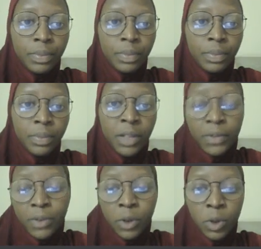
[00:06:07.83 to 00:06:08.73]
if
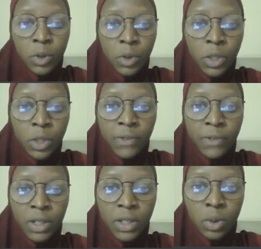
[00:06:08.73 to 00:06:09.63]
you need
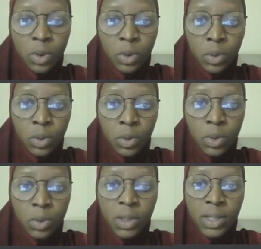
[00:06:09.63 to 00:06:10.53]
to
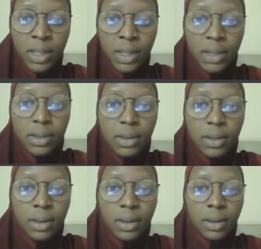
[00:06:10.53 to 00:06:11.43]
see it
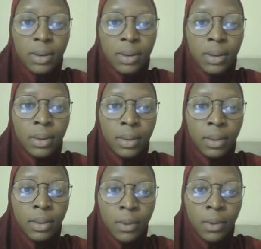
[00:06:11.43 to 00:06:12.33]

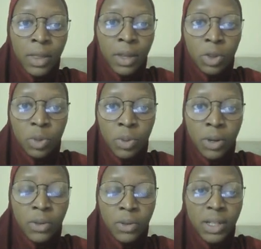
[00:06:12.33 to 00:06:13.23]
without
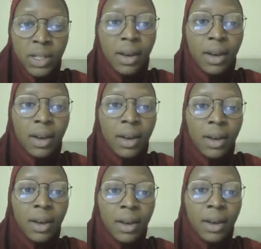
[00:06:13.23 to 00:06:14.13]
browsing.
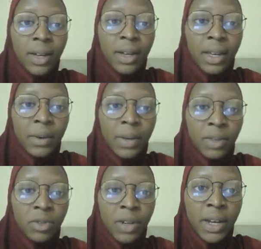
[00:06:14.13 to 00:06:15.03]
Here we are
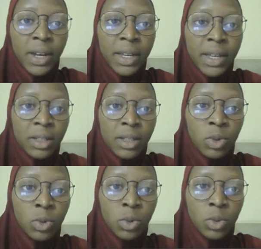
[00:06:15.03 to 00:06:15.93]
trying
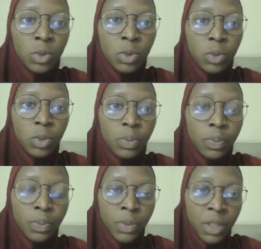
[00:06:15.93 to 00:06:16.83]
to
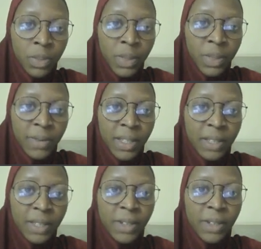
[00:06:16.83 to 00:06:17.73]
specify the
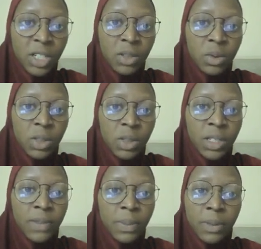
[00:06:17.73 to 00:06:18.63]
function to save the
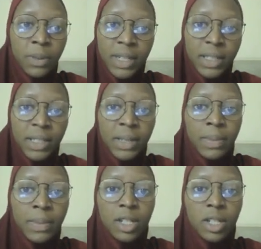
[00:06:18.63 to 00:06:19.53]
product
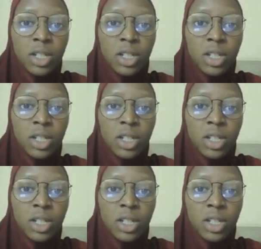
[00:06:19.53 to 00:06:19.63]
image.